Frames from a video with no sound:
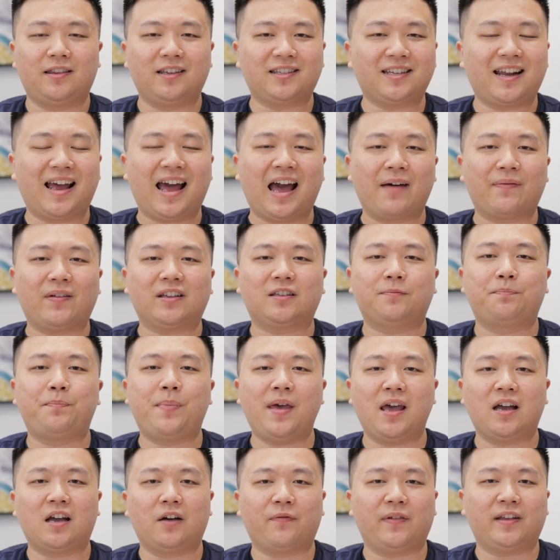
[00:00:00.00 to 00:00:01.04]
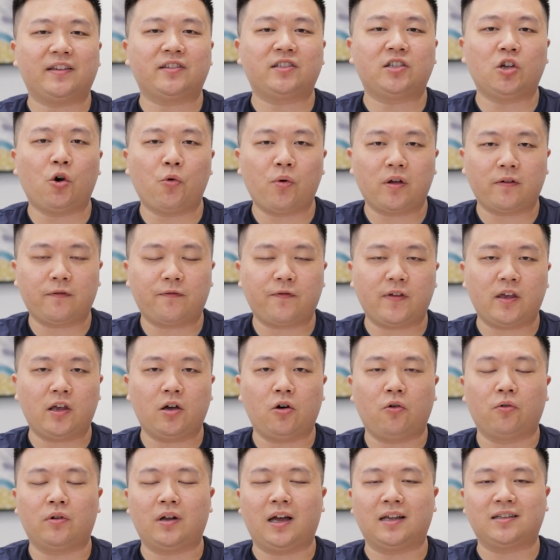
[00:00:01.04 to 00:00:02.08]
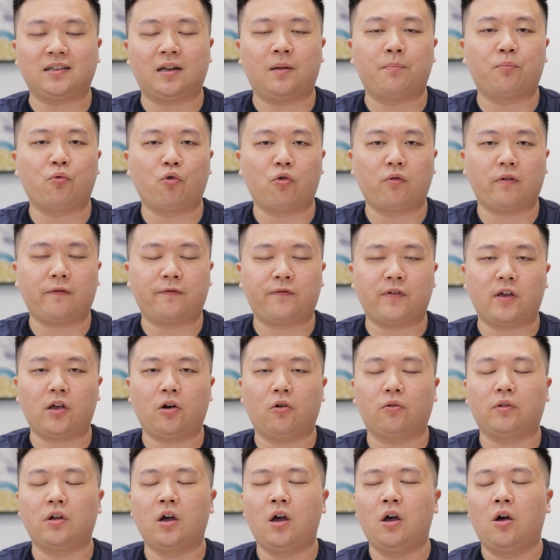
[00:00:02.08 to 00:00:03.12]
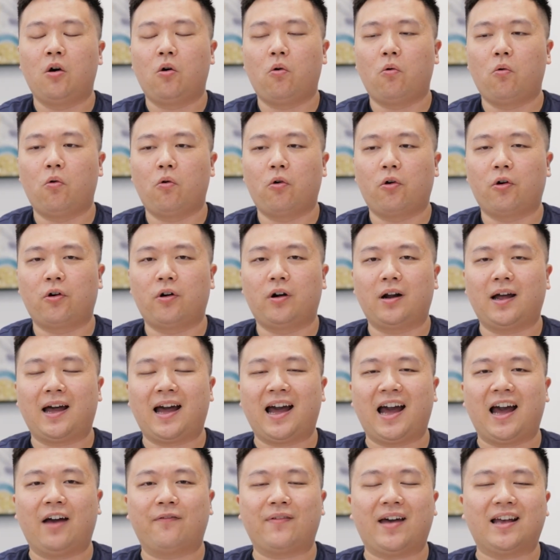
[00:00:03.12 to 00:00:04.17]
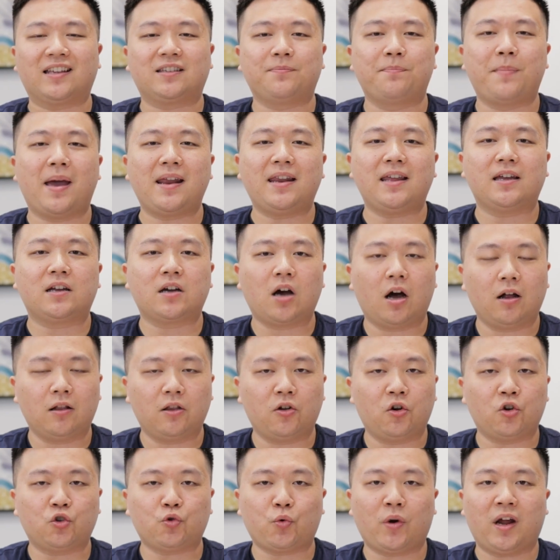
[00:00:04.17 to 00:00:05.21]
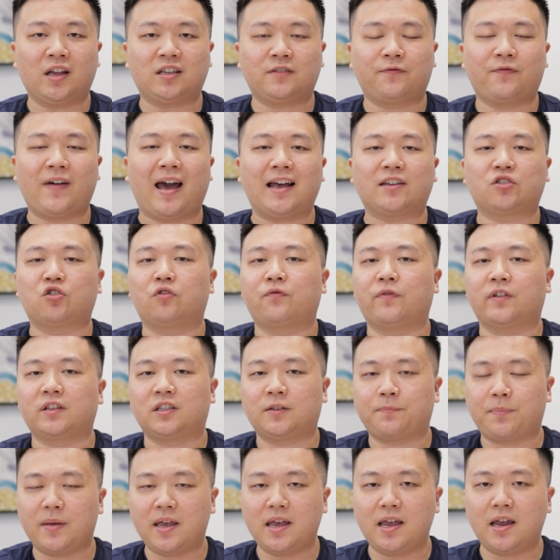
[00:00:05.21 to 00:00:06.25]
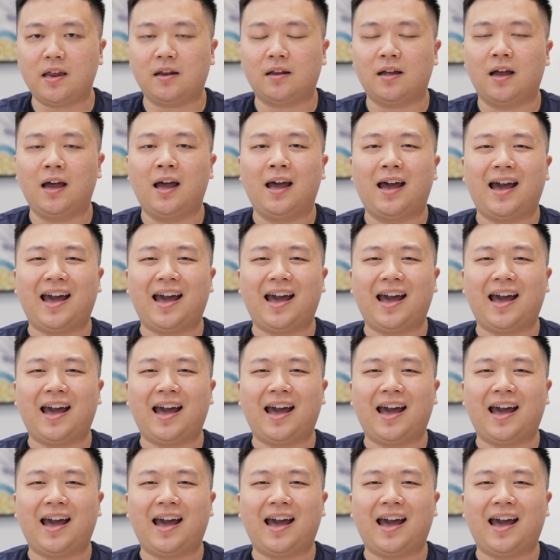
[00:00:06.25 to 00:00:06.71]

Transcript: doesn't have as big of a sewing field as an embroidery field or have as many colors or as faster of a speed